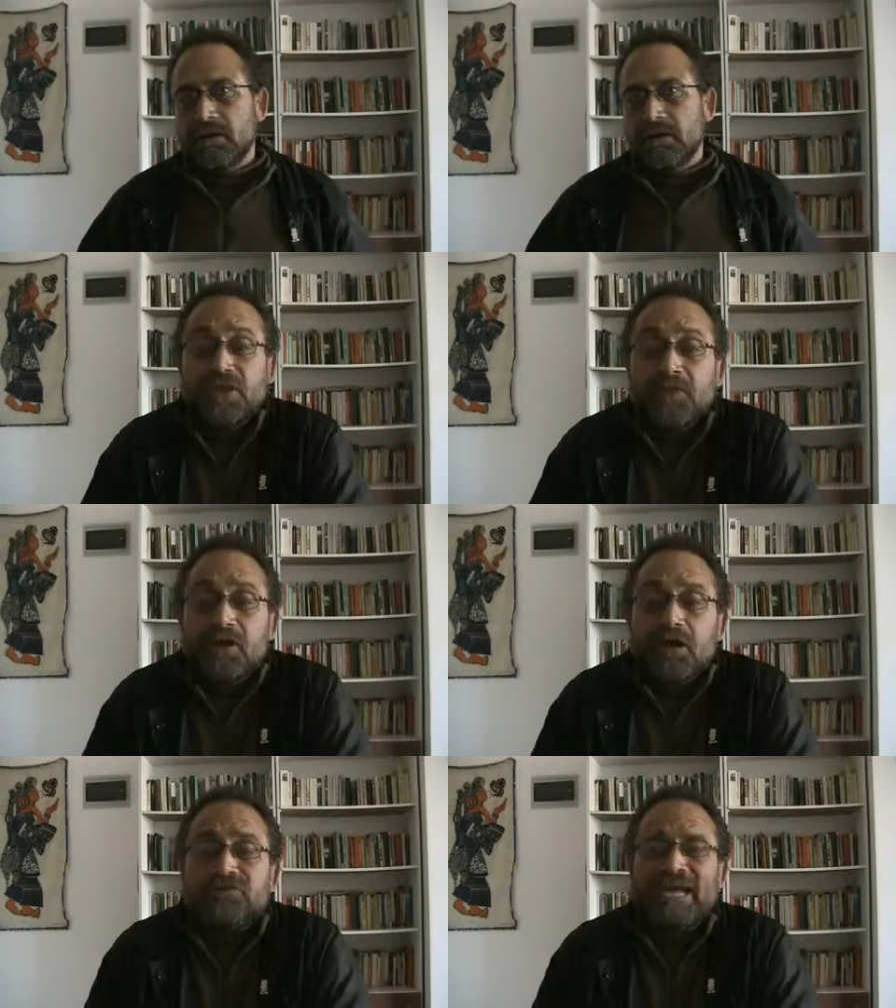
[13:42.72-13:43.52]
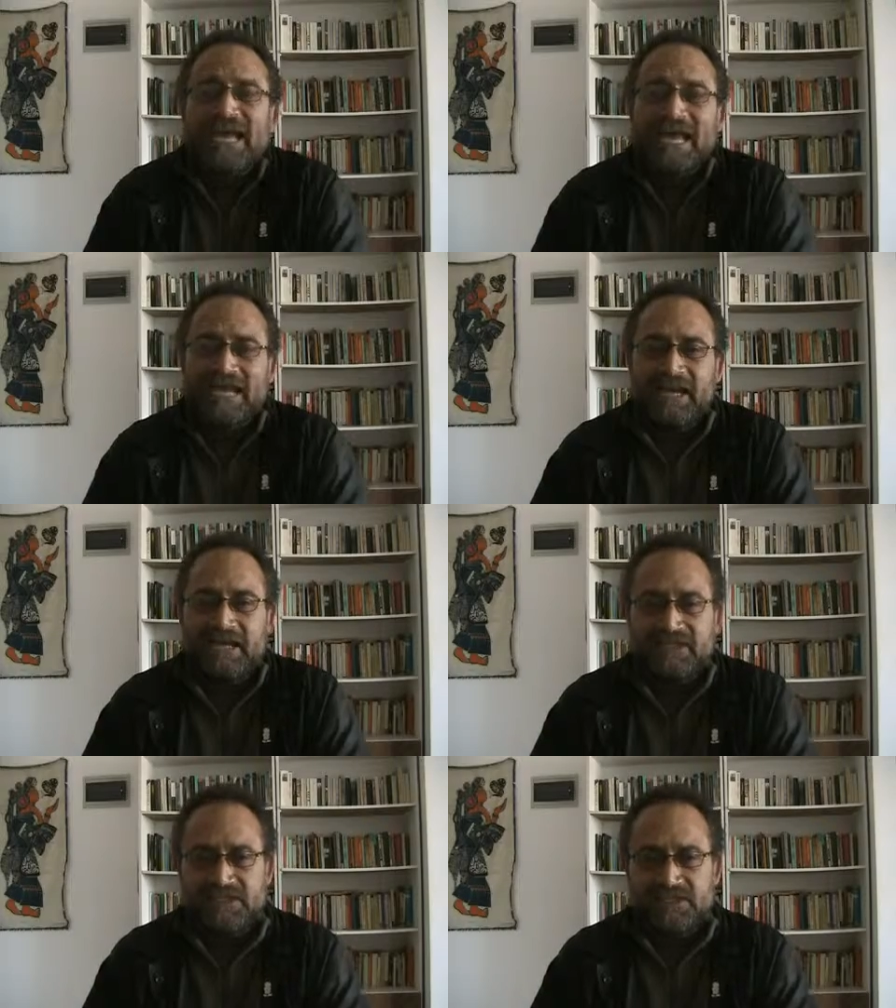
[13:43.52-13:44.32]
A semiological
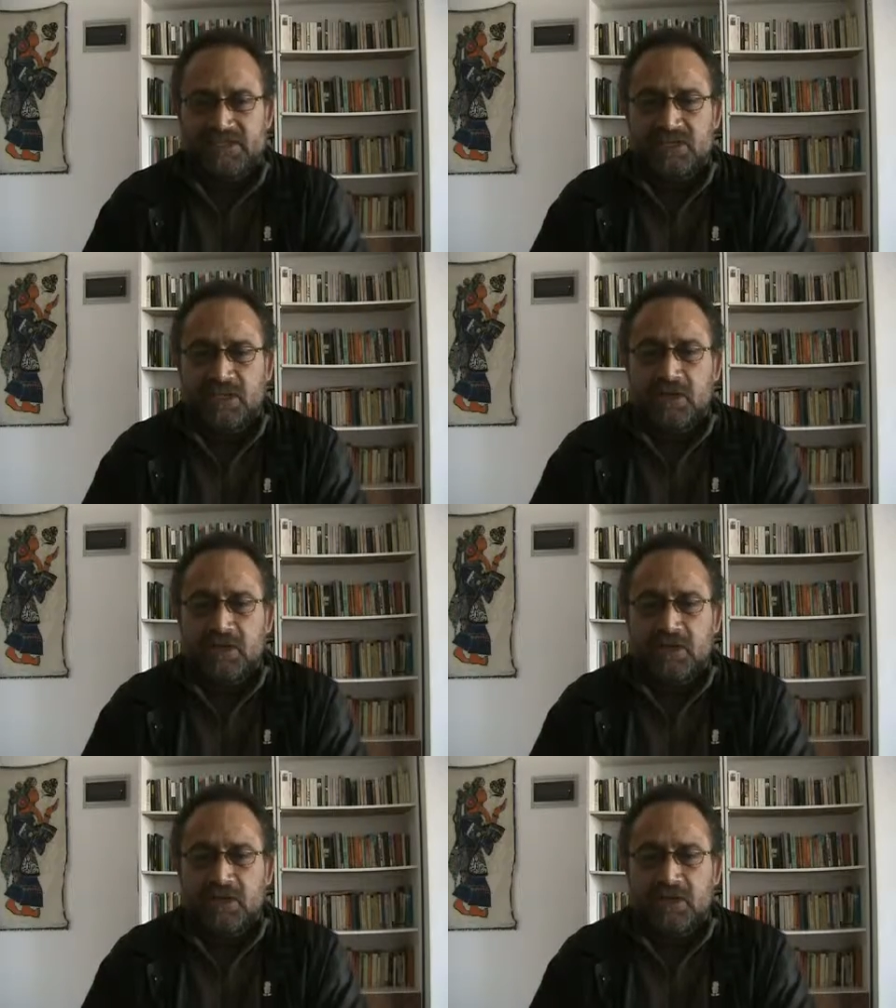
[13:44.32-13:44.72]
analysis